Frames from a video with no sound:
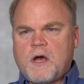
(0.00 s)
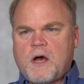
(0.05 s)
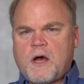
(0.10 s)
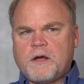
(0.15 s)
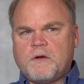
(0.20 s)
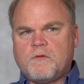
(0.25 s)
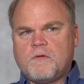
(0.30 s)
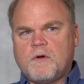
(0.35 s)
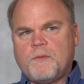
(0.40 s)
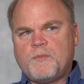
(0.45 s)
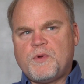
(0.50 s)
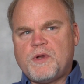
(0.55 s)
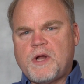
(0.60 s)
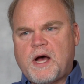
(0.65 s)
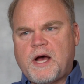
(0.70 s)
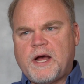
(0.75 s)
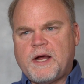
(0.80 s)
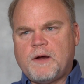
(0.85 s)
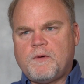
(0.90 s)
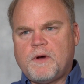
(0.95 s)
I grew up in
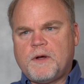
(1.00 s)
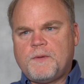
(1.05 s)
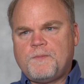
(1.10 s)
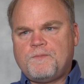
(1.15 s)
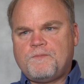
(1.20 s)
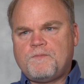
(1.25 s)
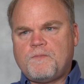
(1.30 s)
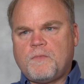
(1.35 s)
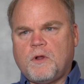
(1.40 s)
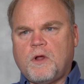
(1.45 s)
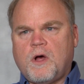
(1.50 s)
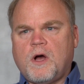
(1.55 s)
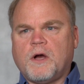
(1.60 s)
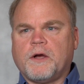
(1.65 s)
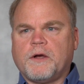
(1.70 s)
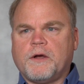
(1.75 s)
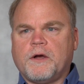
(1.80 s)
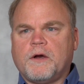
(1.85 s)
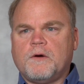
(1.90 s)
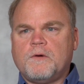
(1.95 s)
Iowa long
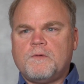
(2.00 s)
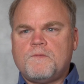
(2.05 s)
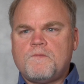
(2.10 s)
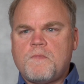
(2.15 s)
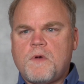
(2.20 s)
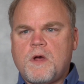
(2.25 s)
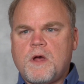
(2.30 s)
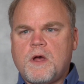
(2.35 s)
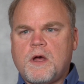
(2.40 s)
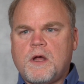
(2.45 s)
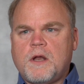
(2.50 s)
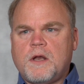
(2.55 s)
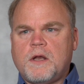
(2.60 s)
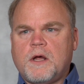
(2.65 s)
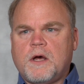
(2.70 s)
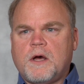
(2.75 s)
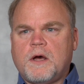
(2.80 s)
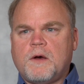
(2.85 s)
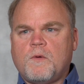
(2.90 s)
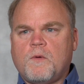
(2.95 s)
ago, and
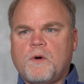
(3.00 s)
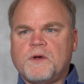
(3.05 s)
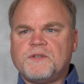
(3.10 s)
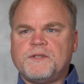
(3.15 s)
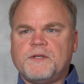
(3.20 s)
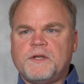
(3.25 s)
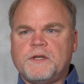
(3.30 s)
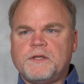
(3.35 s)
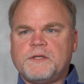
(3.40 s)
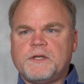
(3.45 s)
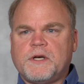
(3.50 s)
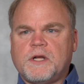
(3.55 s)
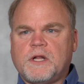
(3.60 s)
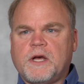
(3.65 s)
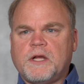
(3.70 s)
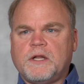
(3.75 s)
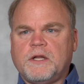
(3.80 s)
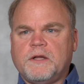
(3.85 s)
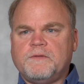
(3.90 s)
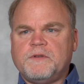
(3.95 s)
it wasn't until
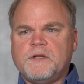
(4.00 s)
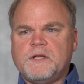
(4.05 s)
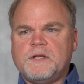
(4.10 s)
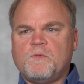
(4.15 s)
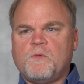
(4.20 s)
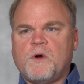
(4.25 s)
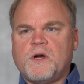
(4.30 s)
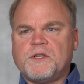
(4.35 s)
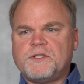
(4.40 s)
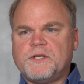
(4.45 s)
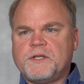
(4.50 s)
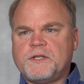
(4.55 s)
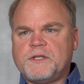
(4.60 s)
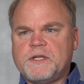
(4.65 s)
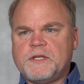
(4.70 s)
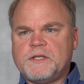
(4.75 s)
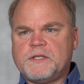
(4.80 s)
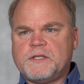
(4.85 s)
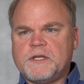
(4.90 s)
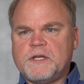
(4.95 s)
I lived in Washington,
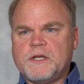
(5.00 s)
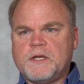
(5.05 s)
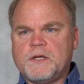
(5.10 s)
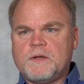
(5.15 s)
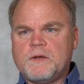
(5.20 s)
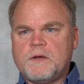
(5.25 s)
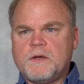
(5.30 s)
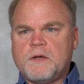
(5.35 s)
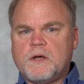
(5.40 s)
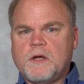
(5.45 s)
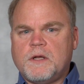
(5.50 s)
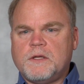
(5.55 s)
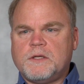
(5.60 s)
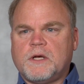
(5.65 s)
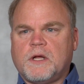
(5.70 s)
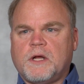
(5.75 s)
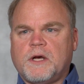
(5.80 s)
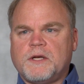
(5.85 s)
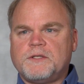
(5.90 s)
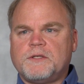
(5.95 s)
D.C.
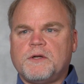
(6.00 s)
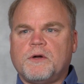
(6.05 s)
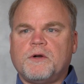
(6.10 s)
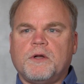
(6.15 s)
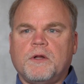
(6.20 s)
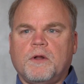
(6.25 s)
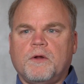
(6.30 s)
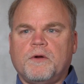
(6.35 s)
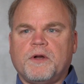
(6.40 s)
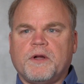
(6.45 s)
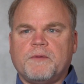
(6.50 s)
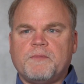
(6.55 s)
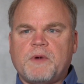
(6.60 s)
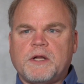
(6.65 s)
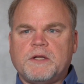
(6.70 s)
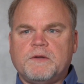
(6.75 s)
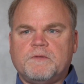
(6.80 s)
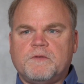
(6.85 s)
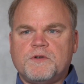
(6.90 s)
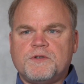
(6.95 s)
until I started learning
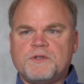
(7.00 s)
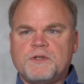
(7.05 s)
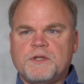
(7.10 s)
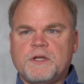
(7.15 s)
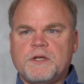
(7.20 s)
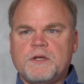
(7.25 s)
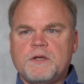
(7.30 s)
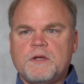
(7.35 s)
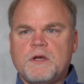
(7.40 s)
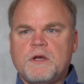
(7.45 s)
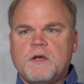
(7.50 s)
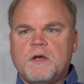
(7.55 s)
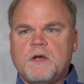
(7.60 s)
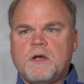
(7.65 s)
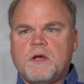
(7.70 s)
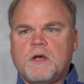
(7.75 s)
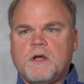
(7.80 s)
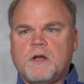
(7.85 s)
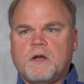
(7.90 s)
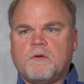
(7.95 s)
about diversity
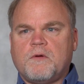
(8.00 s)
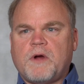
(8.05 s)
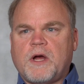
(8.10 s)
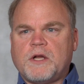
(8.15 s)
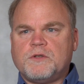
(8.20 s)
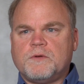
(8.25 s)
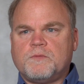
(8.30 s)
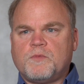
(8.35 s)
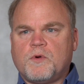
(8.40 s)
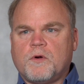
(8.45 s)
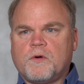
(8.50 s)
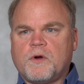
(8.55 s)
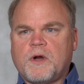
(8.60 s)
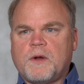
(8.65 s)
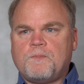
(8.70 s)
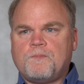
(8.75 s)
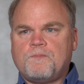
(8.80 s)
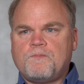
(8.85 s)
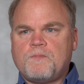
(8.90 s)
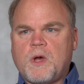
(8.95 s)
in a graduate
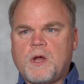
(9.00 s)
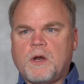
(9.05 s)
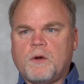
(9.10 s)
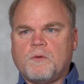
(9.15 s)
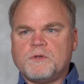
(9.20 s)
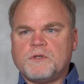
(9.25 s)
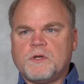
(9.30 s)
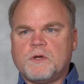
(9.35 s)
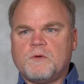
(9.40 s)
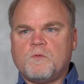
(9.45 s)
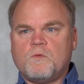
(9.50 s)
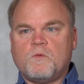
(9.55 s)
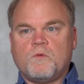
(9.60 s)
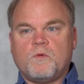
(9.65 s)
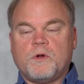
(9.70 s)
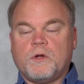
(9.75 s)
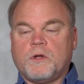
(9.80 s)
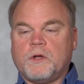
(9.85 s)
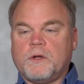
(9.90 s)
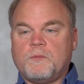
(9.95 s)
program. And it was a
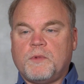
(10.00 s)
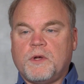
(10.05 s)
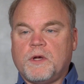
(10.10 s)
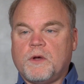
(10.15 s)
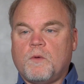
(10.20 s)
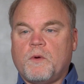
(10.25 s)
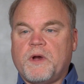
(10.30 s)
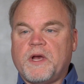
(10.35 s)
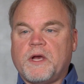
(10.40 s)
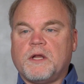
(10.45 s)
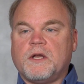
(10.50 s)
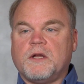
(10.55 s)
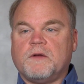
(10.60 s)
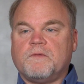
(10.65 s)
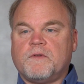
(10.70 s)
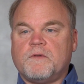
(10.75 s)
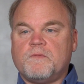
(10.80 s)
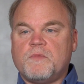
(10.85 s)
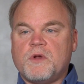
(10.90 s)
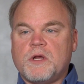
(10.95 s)
really big awakening
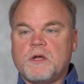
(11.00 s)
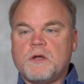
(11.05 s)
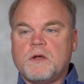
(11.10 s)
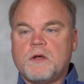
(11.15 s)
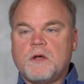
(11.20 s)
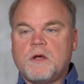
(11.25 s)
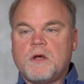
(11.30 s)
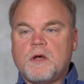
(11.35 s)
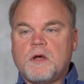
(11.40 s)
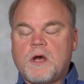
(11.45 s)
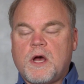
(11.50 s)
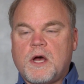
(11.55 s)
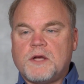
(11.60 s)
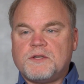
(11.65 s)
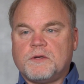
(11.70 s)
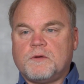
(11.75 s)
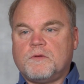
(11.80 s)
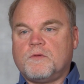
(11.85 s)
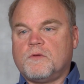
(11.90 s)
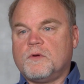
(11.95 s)
for me
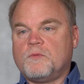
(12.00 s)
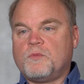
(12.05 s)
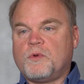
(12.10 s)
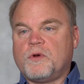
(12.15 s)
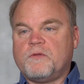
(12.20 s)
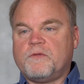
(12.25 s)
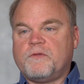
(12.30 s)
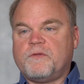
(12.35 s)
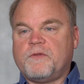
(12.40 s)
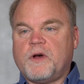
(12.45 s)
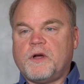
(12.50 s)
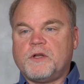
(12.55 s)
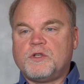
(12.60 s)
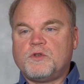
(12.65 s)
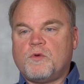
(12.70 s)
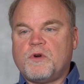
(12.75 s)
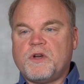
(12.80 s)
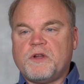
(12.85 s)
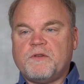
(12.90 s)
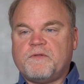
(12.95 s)
as a group of
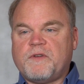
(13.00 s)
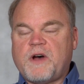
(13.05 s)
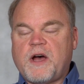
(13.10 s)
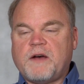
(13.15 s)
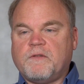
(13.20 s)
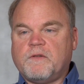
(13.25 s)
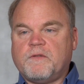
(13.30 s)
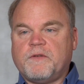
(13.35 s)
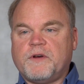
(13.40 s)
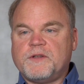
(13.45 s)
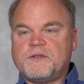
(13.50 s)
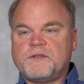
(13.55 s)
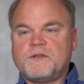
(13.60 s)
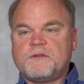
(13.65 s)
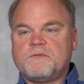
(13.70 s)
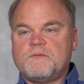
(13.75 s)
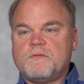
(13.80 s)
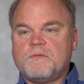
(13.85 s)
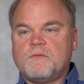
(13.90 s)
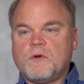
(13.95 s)
25 of
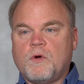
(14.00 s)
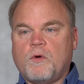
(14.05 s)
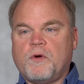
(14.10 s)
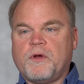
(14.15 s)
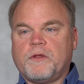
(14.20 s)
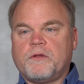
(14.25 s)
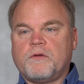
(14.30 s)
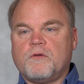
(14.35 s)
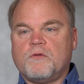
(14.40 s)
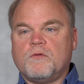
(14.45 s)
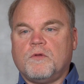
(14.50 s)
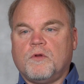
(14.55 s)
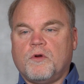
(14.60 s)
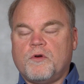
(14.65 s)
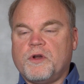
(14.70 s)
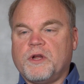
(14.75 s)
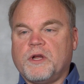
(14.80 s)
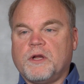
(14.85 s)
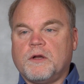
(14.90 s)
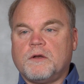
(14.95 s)
us going through
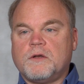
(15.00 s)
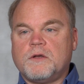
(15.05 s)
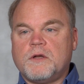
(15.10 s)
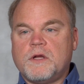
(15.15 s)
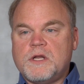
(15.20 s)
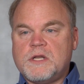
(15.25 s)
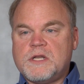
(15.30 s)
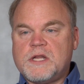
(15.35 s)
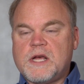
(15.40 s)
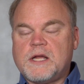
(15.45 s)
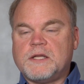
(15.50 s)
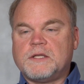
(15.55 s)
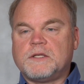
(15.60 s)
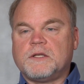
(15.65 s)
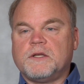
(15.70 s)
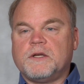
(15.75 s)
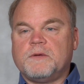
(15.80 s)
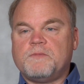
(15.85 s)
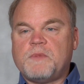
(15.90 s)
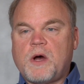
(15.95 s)
learning
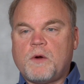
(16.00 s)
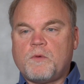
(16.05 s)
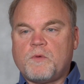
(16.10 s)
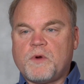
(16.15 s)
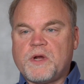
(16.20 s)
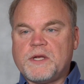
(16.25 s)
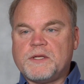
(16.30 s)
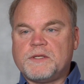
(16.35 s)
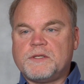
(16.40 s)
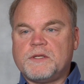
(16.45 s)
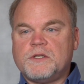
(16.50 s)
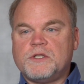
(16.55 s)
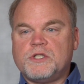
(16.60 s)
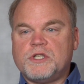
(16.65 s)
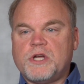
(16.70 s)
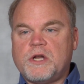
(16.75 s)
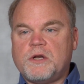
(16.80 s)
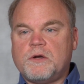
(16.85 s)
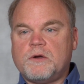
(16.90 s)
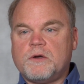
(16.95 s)
intensely about race and
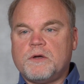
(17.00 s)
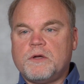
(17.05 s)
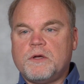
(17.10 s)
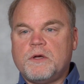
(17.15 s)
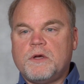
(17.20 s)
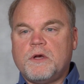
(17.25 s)
gender.